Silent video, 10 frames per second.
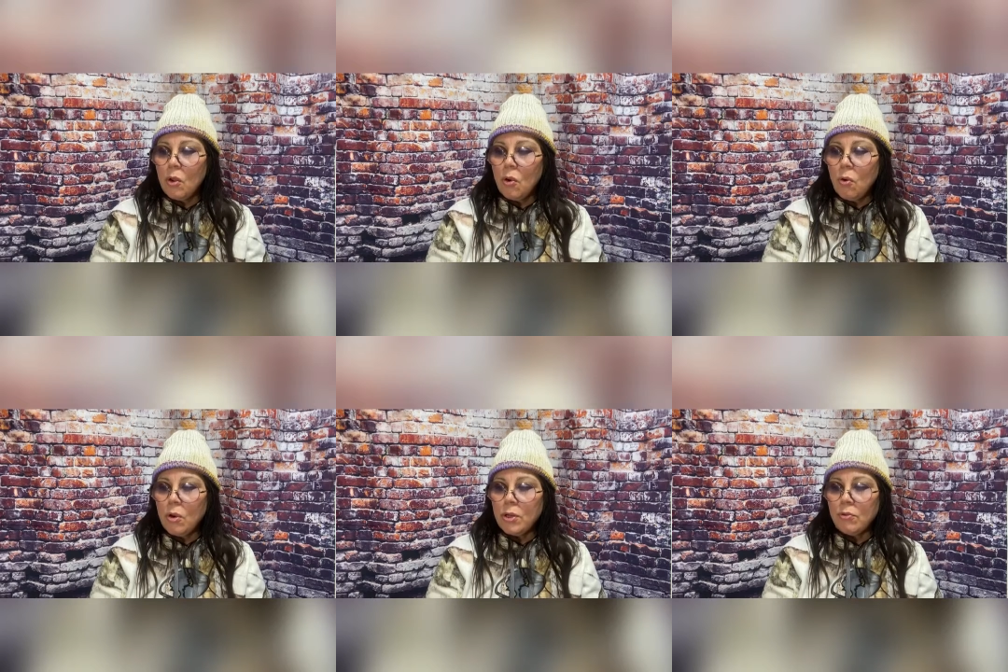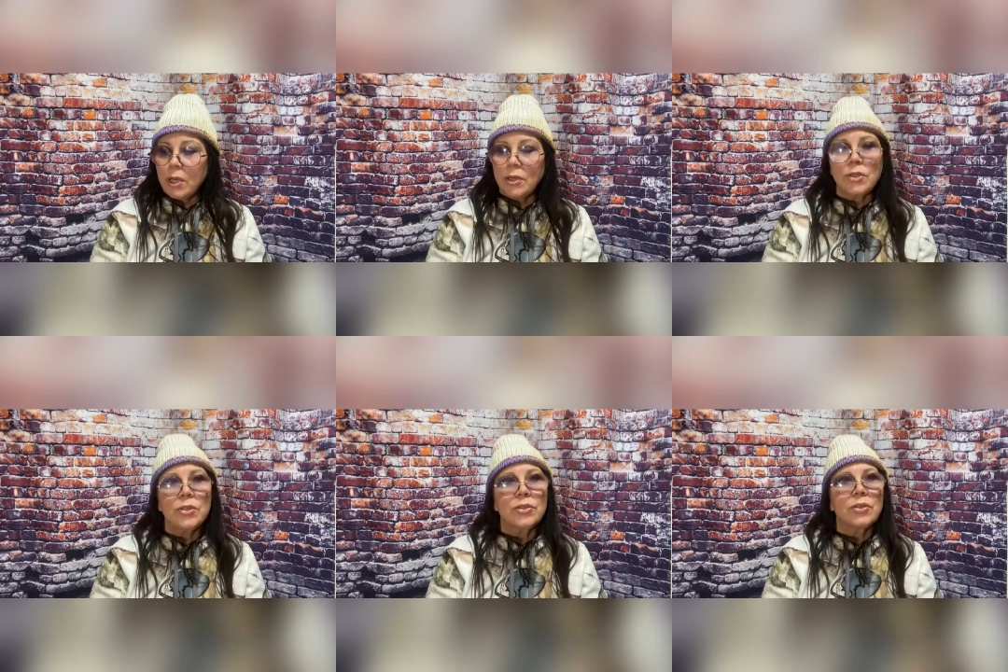or you can
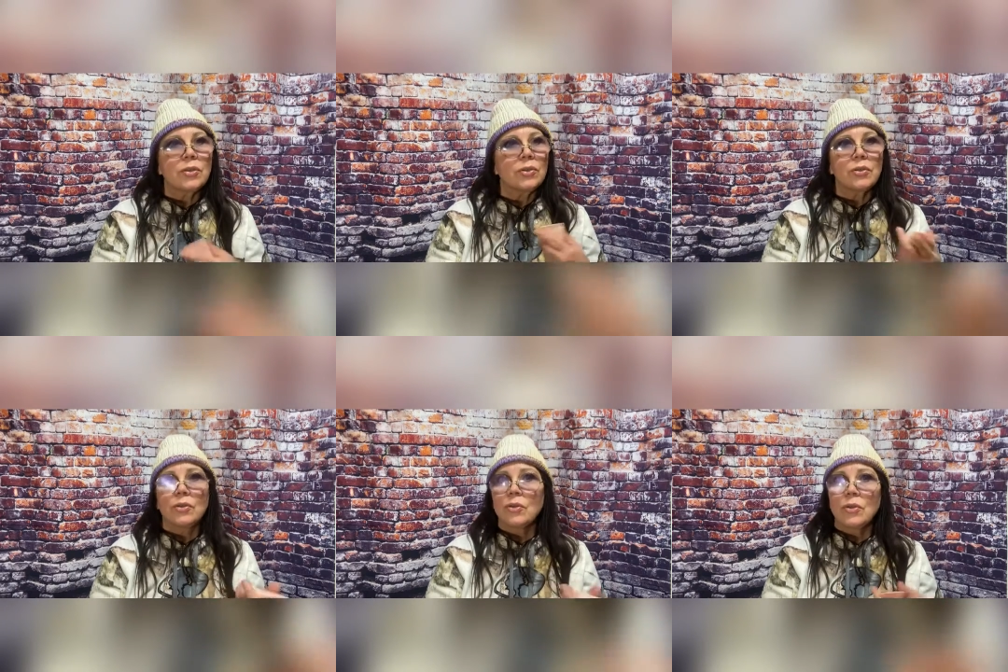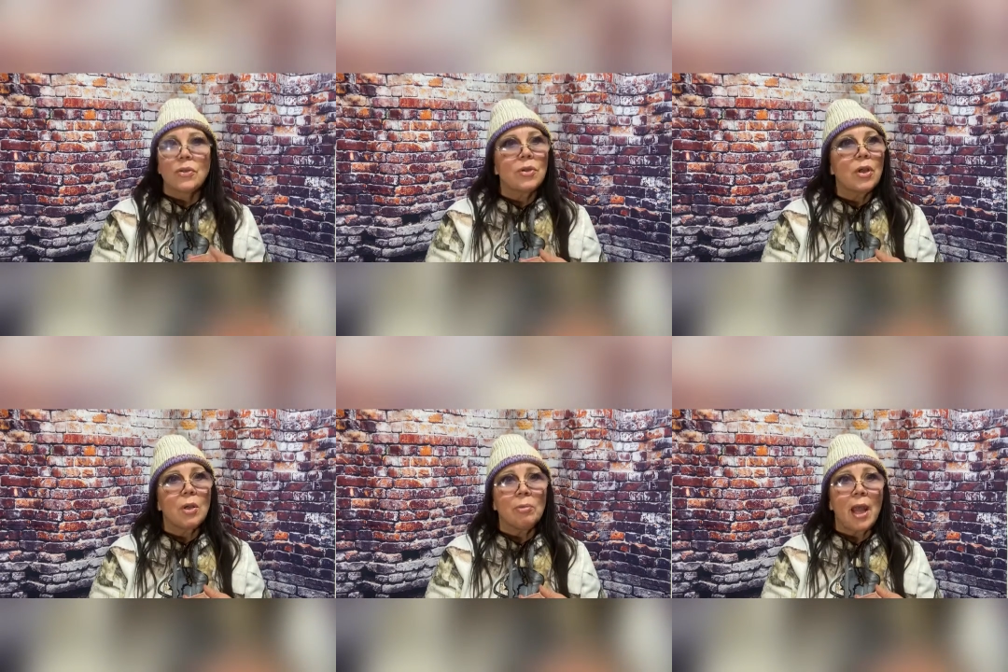just
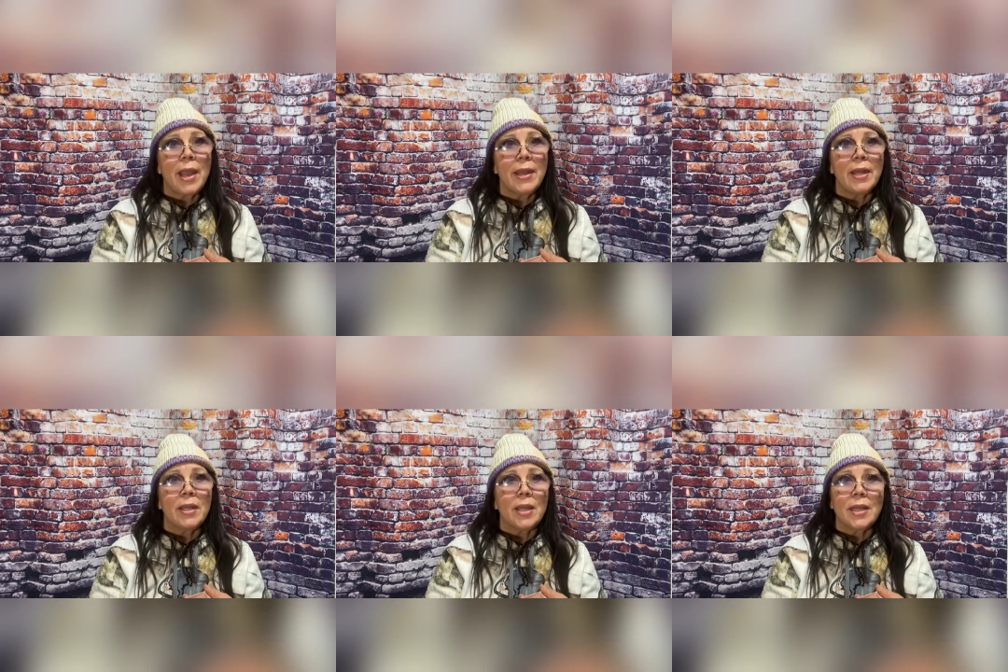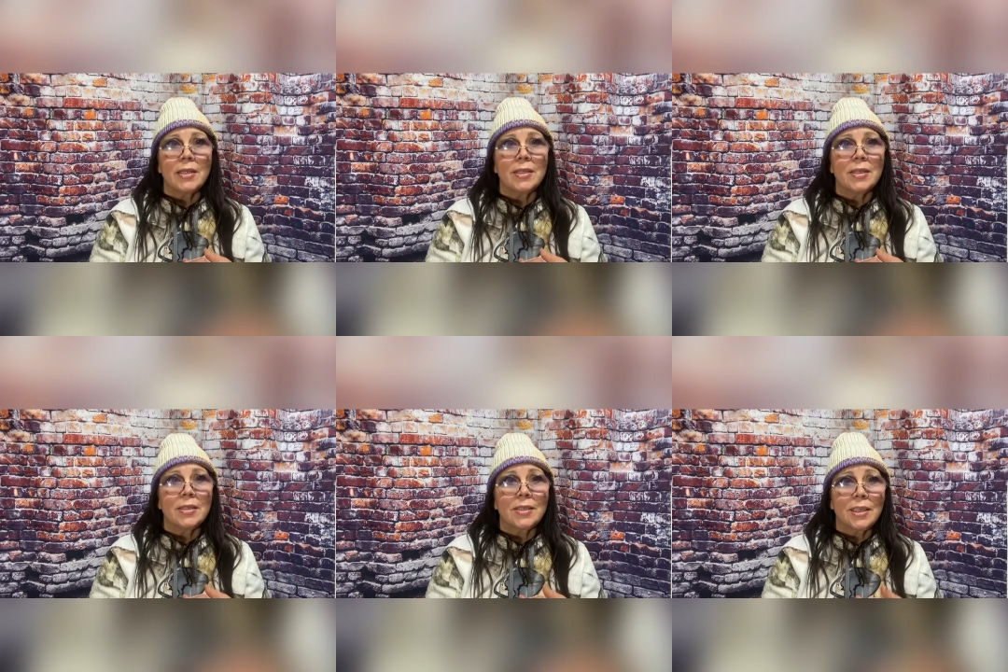apply it and then
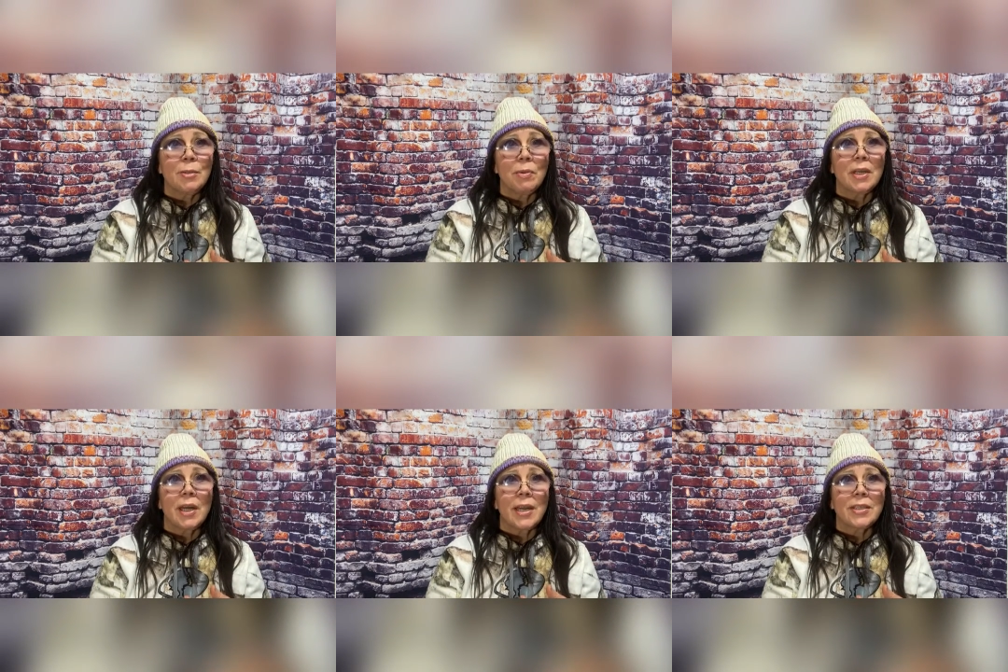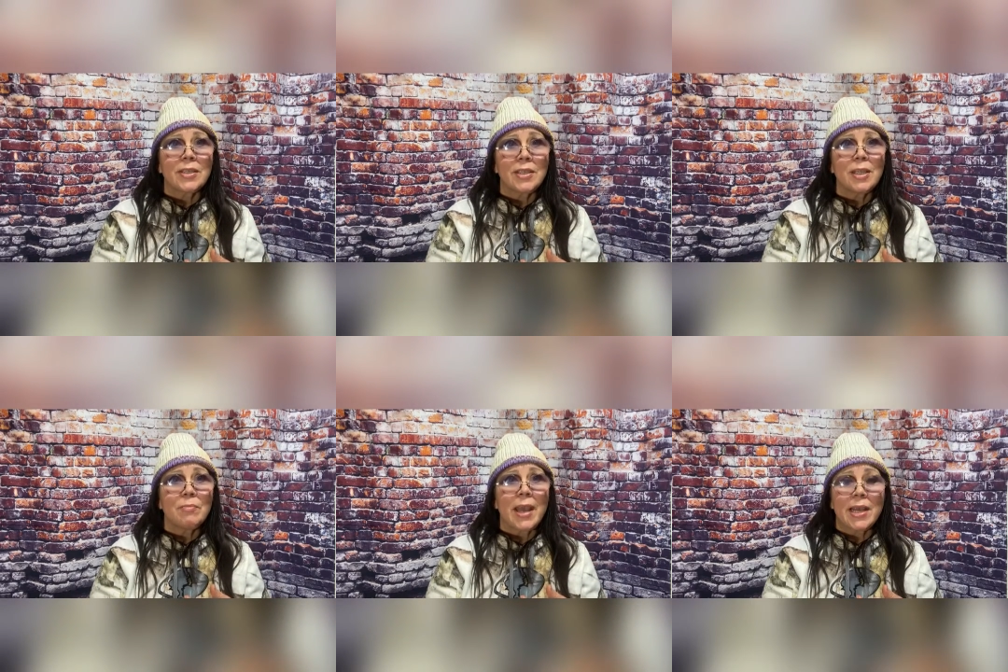sleep in it as a
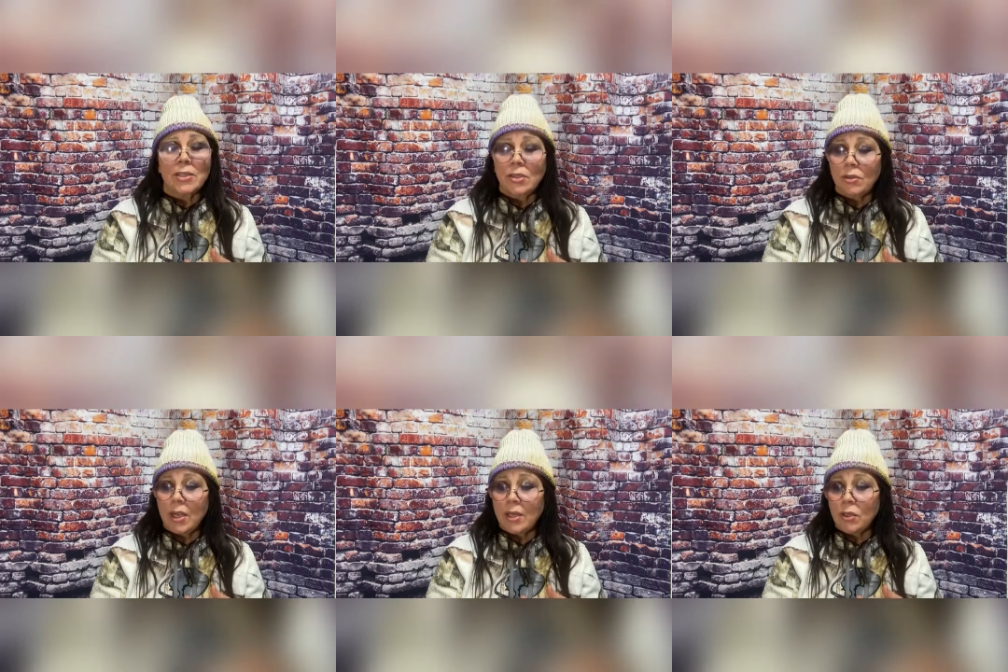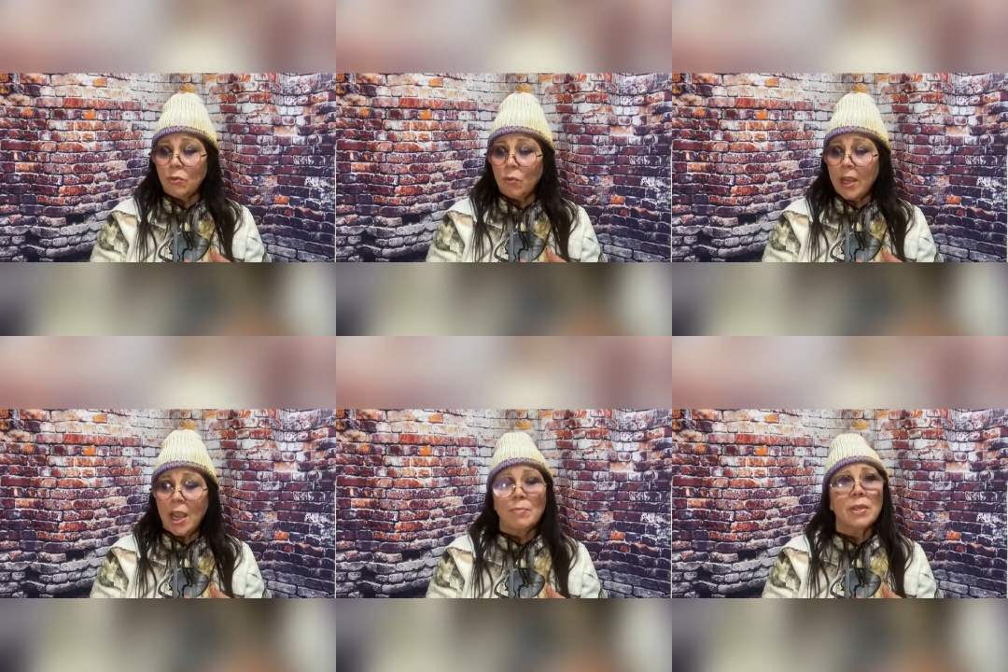sleep mask so that you
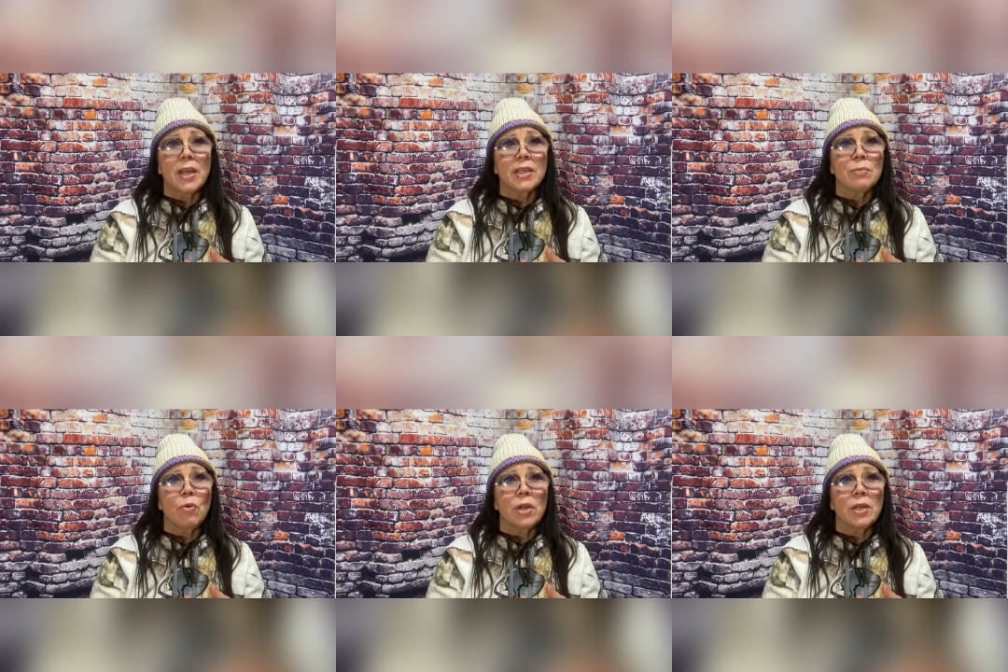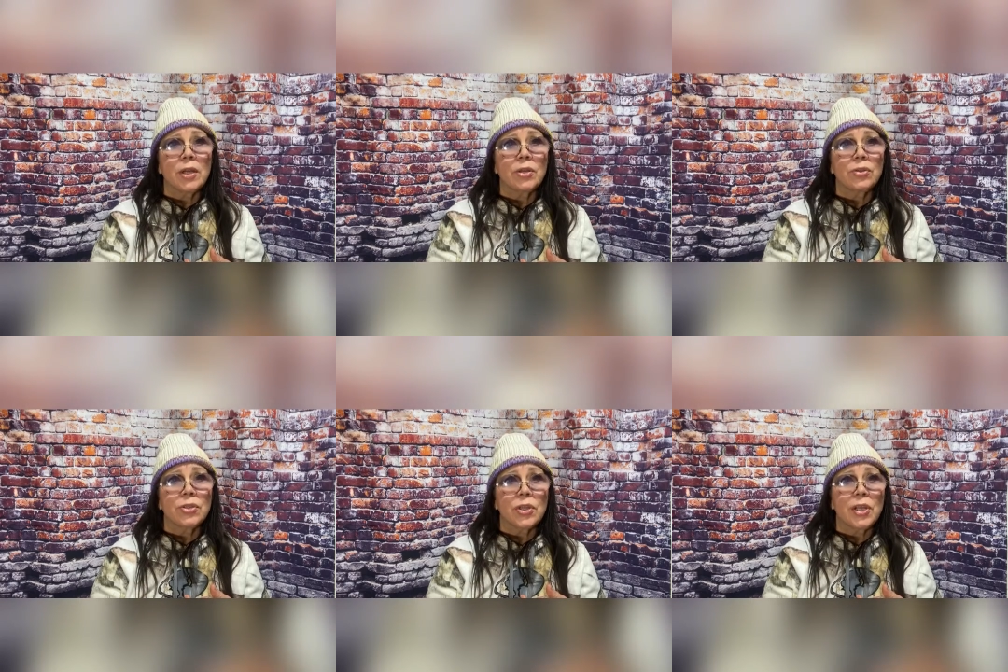wake up the next morning and your
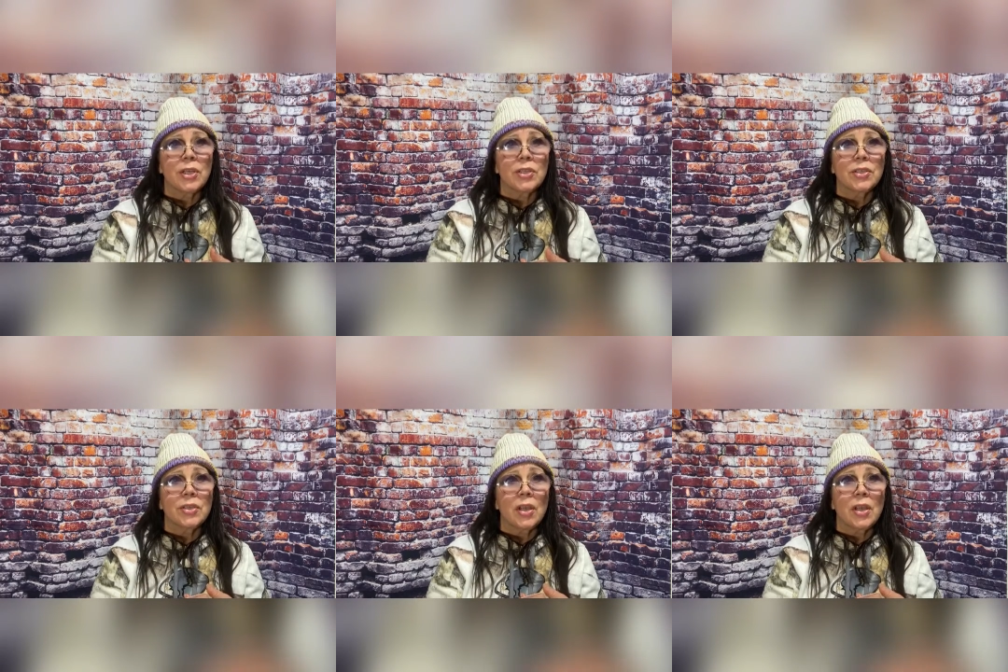skin is